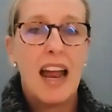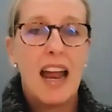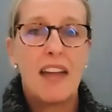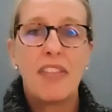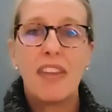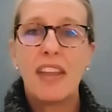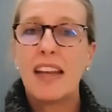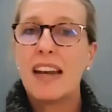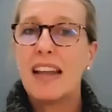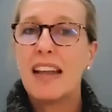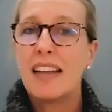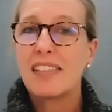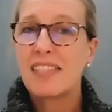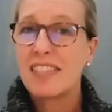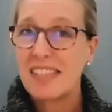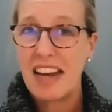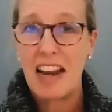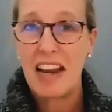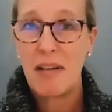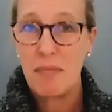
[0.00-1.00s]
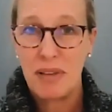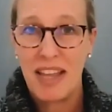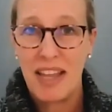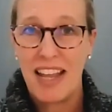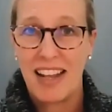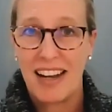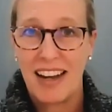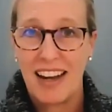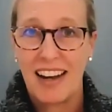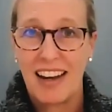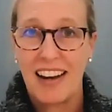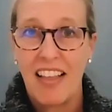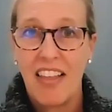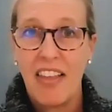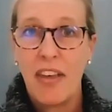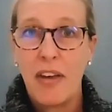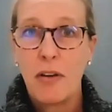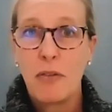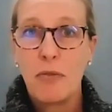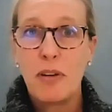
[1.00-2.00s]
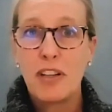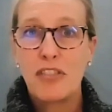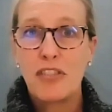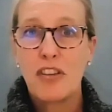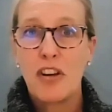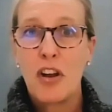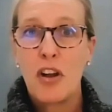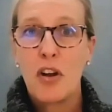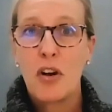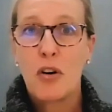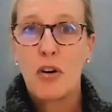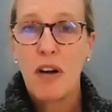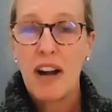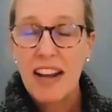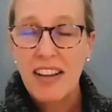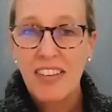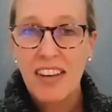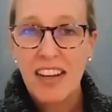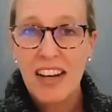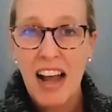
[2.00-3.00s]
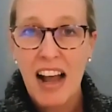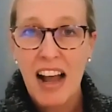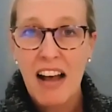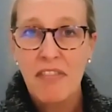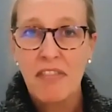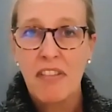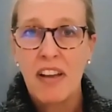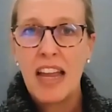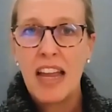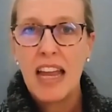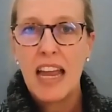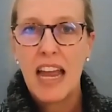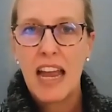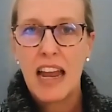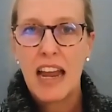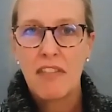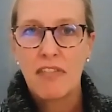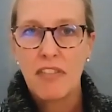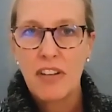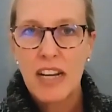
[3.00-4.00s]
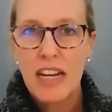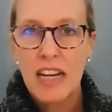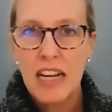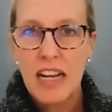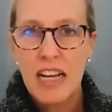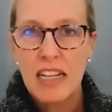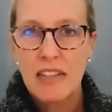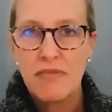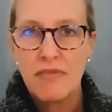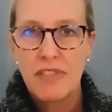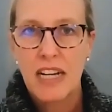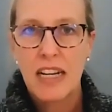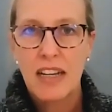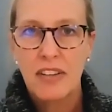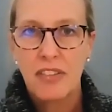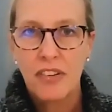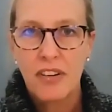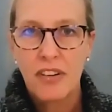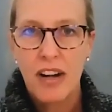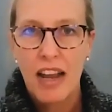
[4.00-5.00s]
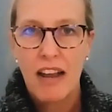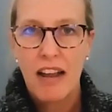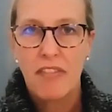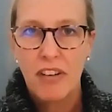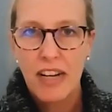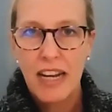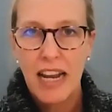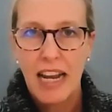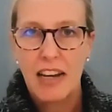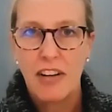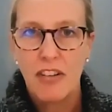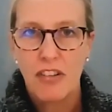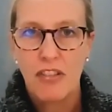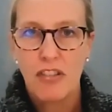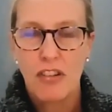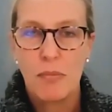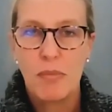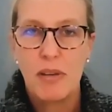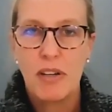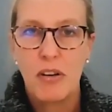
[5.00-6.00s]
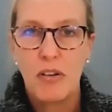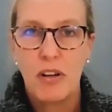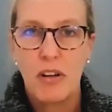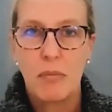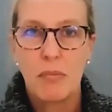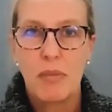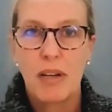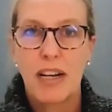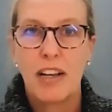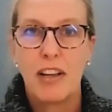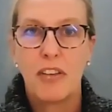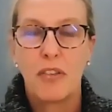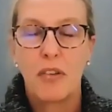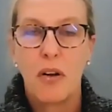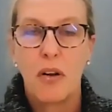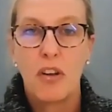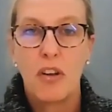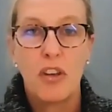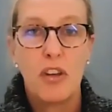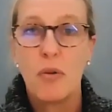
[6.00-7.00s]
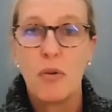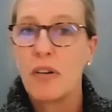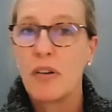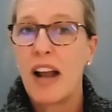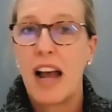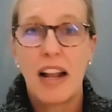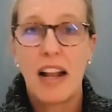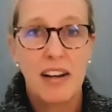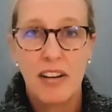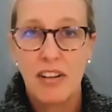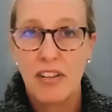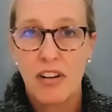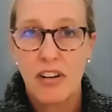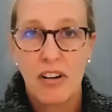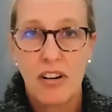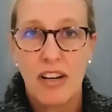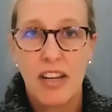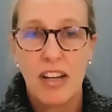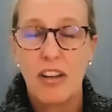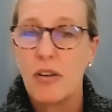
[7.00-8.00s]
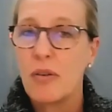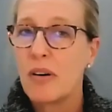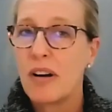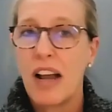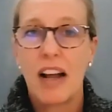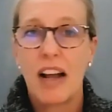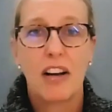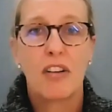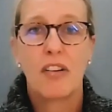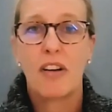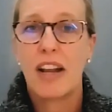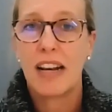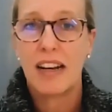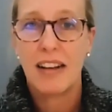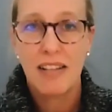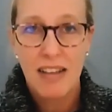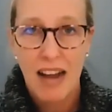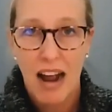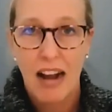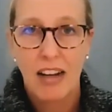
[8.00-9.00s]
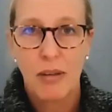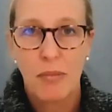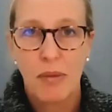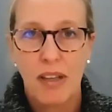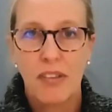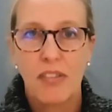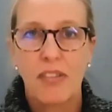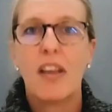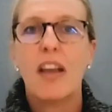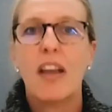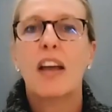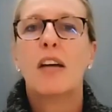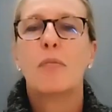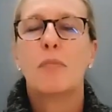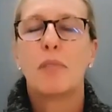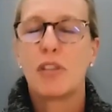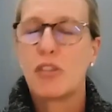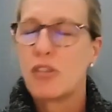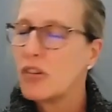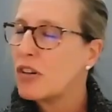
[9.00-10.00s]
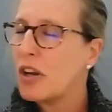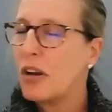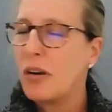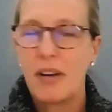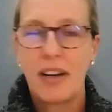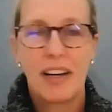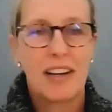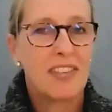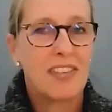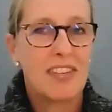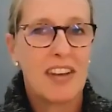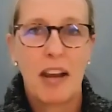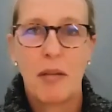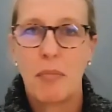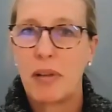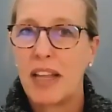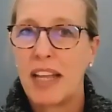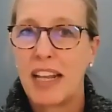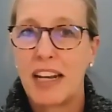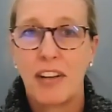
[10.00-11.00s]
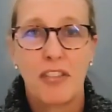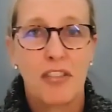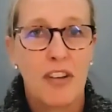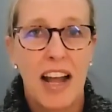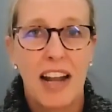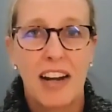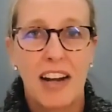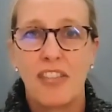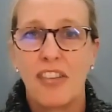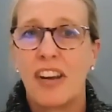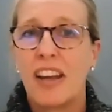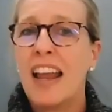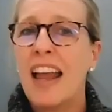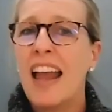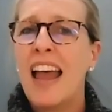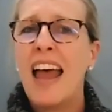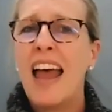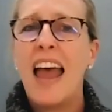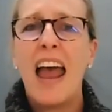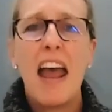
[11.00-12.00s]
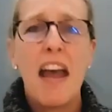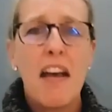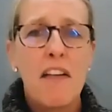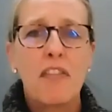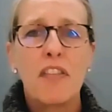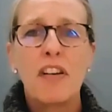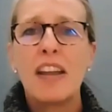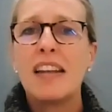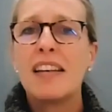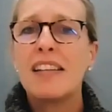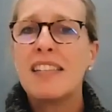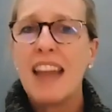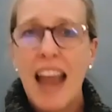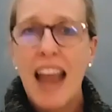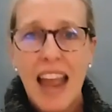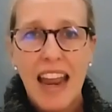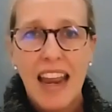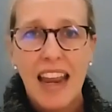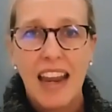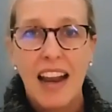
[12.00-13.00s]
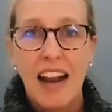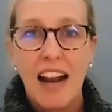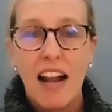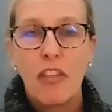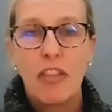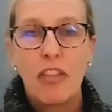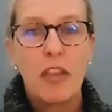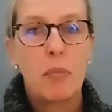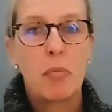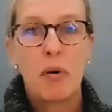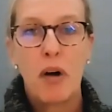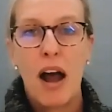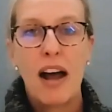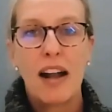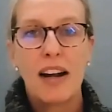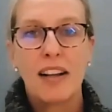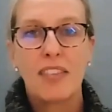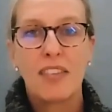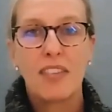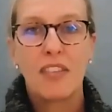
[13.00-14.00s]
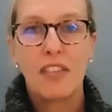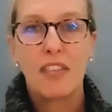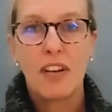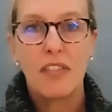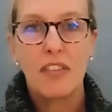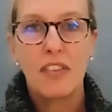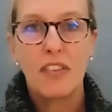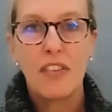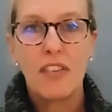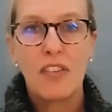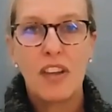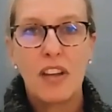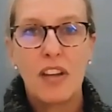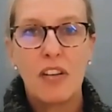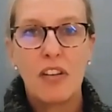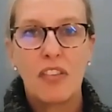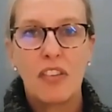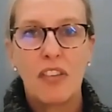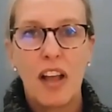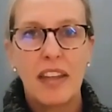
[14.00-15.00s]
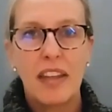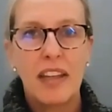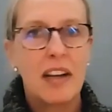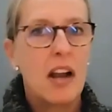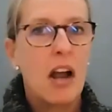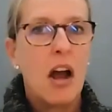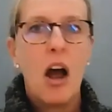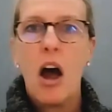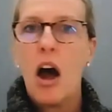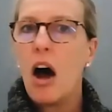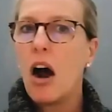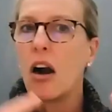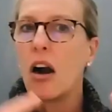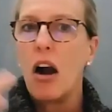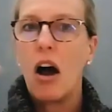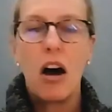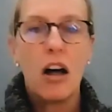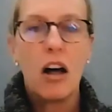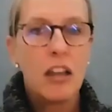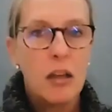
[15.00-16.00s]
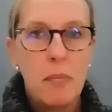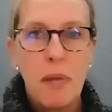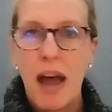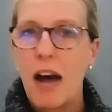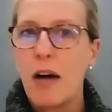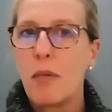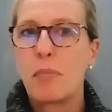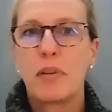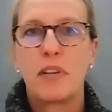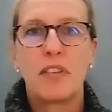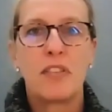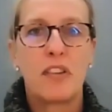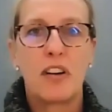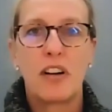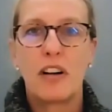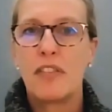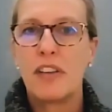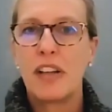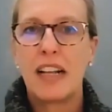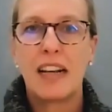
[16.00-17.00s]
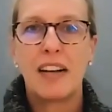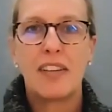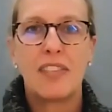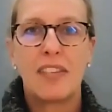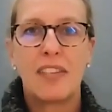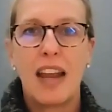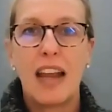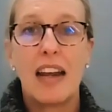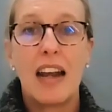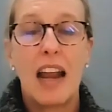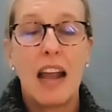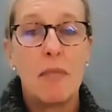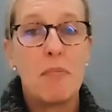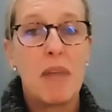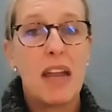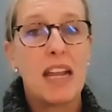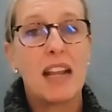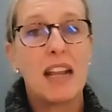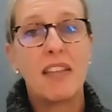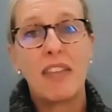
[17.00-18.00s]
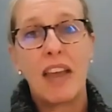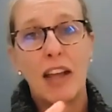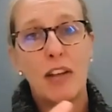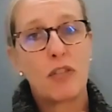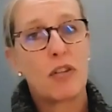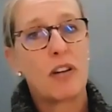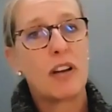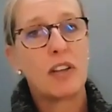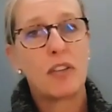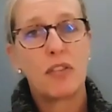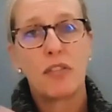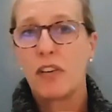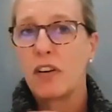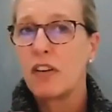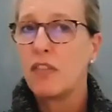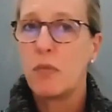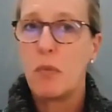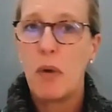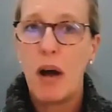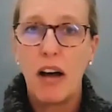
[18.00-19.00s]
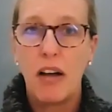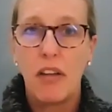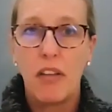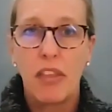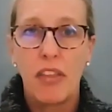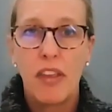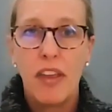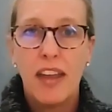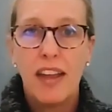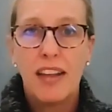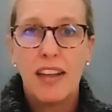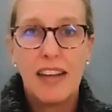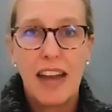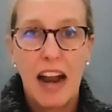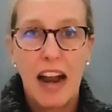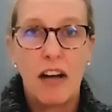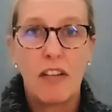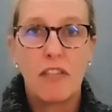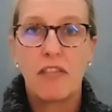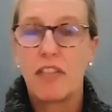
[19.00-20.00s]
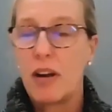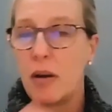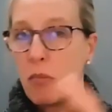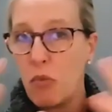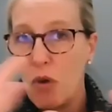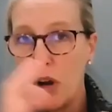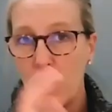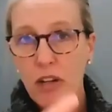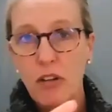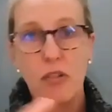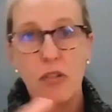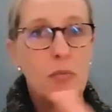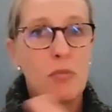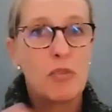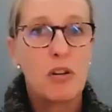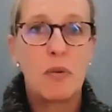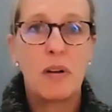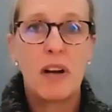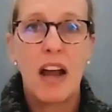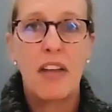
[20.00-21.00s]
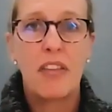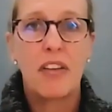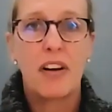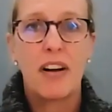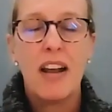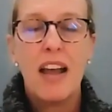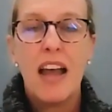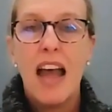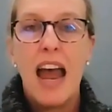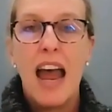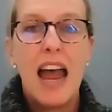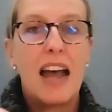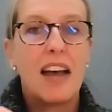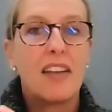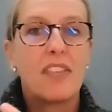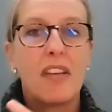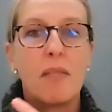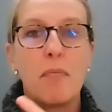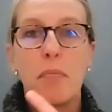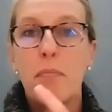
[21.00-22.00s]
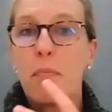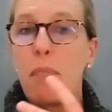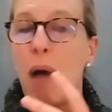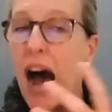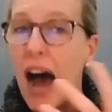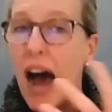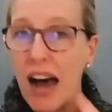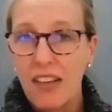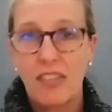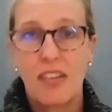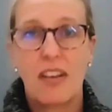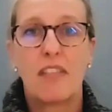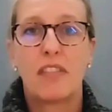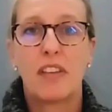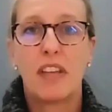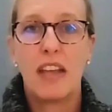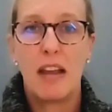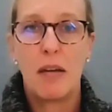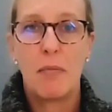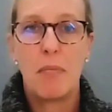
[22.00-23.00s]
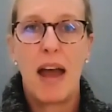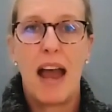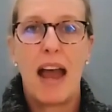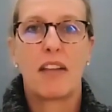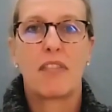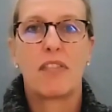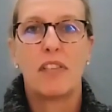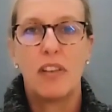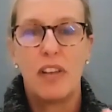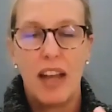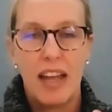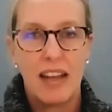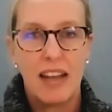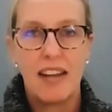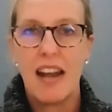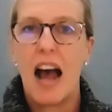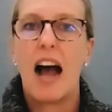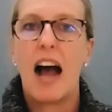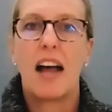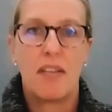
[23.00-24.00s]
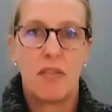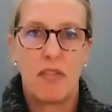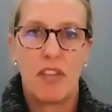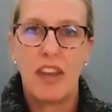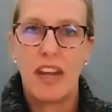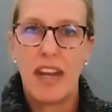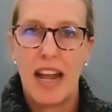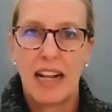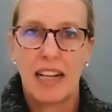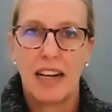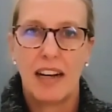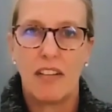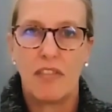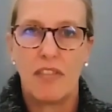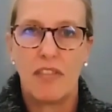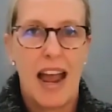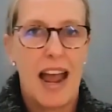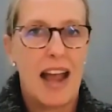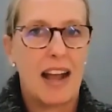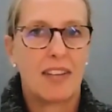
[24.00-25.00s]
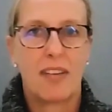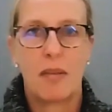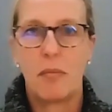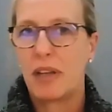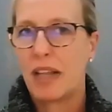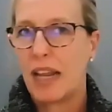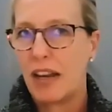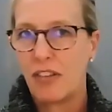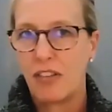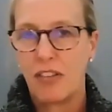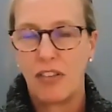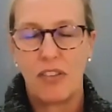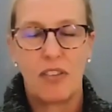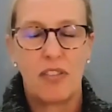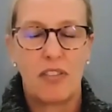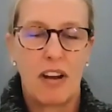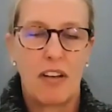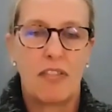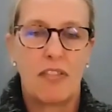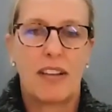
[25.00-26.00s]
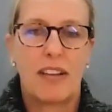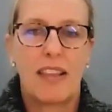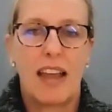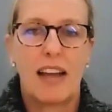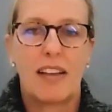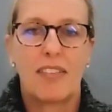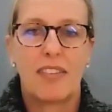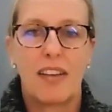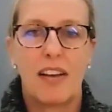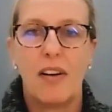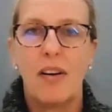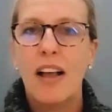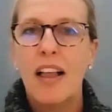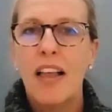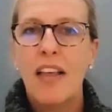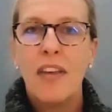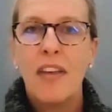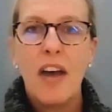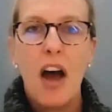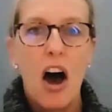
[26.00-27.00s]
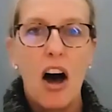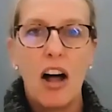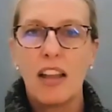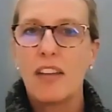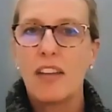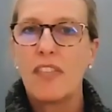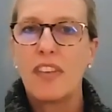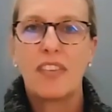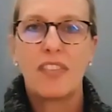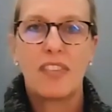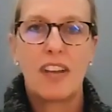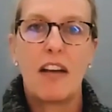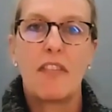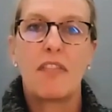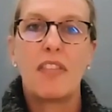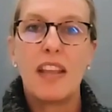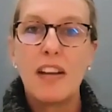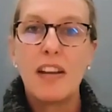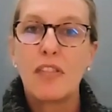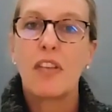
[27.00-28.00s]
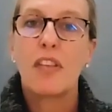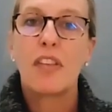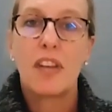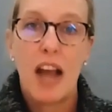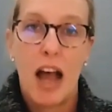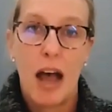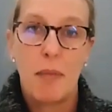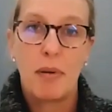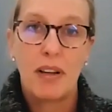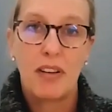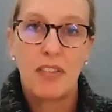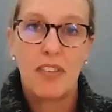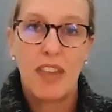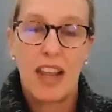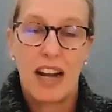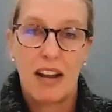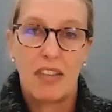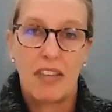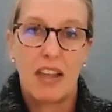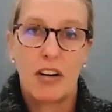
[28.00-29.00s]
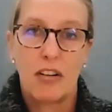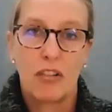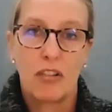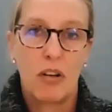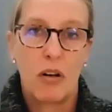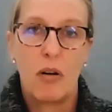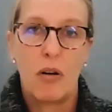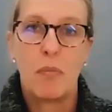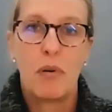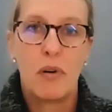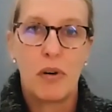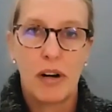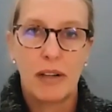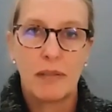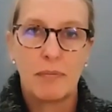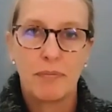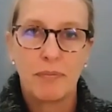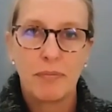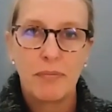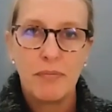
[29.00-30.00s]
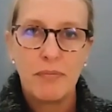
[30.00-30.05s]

And then estate planning, which crazy enough, every advisor, every agent should be doing because you are not an attorney. You are not creating documents, but you're doing estate planning strategy every day. The products and services that you're selling are all about preserving an estate and making that transfer of wealth down from one group to another as positively impactful and not the negative tax implications and stuff like that. So all of this stuff, these are the topics that I think are so important.